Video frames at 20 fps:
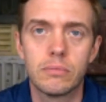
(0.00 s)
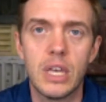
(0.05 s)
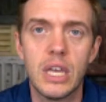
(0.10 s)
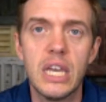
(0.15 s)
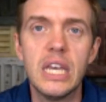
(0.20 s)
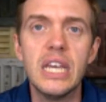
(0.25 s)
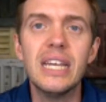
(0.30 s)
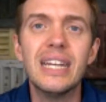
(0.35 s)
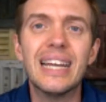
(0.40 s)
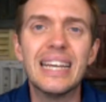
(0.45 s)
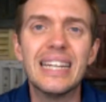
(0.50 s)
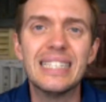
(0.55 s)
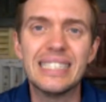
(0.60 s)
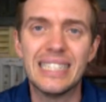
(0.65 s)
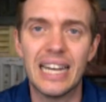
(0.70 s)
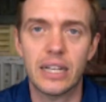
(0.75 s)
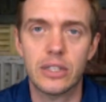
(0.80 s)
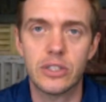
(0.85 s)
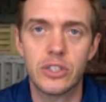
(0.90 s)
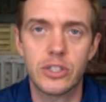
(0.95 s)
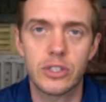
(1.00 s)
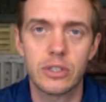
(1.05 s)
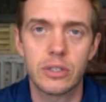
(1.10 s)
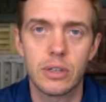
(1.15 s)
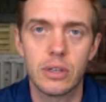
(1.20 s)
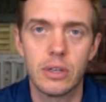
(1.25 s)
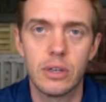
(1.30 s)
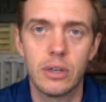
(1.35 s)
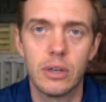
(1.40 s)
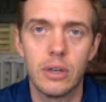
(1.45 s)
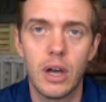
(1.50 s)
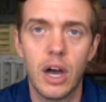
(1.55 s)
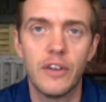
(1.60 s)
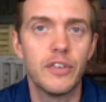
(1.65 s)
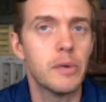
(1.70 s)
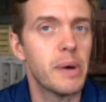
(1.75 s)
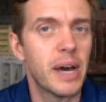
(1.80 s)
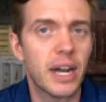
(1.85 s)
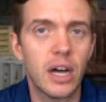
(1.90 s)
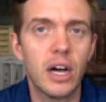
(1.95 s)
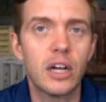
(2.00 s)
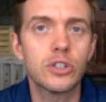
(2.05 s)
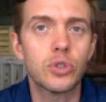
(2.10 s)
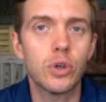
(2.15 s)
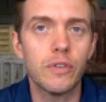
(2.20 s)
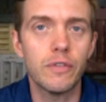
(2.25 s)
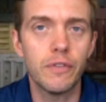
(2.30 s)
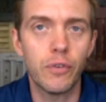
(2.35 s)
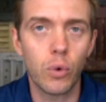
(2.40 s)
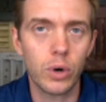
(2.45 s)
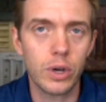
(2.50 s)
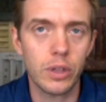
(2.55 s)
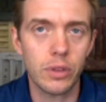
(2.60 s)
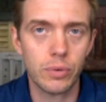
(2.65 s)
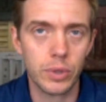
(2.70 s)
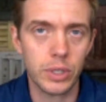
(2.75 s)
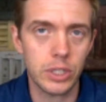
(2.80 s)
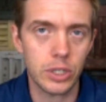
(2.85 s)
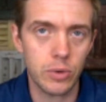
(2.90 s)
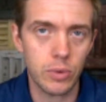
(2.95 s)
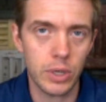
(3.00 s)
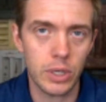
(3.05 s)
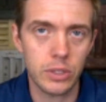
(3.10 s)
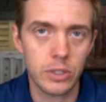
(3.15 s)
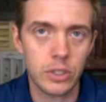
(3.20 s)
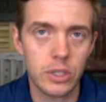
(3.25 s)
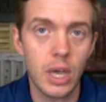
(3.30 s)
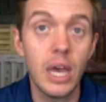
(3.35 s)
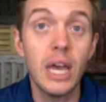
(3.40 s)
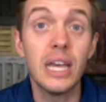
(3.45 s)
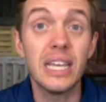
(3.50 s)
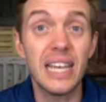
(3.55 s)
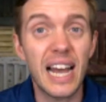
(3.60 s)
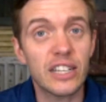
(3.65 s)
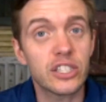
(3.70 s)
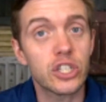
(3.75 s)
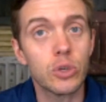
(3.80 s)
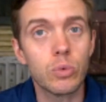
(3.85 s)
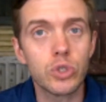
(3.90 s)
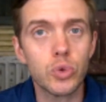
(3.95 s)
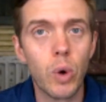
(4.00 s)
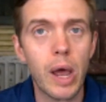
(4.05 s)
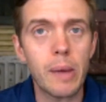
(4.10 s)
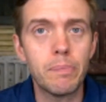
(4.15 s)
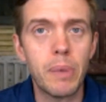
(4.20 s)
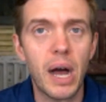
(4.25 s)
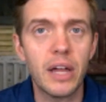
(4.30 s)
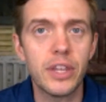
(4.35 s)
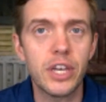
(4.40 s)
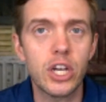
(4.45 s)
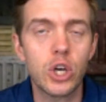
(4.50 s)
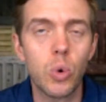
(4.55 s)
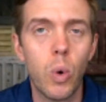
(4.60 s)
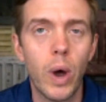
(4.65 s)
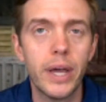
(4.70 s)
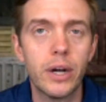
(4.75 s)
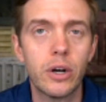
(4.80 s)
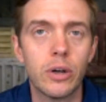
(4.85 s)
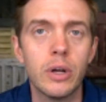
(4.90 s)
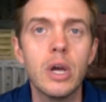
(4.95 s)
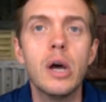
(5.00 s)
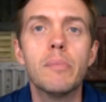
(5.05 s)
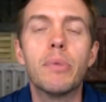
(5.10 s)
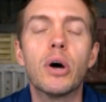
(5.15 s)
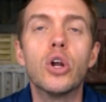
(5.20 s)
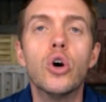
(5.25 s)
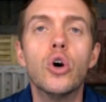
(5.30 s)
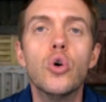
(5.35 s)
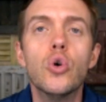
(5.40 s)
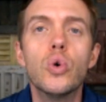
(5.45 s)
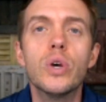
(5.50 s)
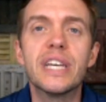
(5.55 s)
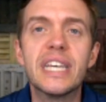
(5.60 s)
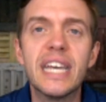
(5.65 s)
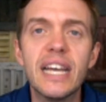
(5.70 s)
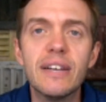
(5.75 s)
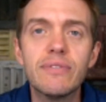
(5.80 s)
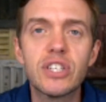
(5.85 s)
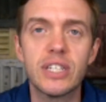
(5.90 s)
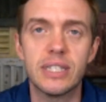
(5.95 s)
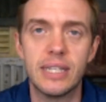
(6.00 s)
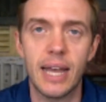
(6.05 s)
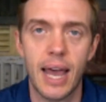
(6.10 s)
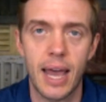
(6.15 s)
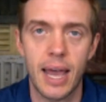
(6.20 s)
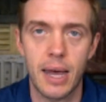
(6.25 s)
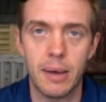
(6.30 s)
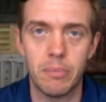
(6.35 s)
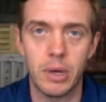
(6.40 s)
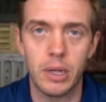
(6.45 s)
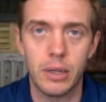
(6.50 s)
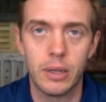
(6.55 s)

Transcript: Heat index of about 143 degrees. Yes, it was right by the equator, but who gives a damn?